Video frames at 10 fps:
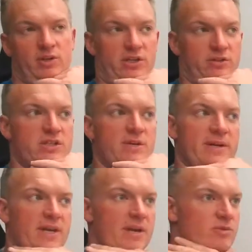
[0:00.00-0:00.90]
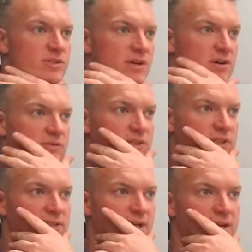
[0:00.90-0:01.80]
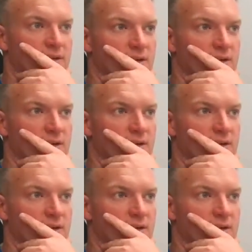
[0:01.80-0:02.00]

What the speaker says: You don't see that many cabers that often like that.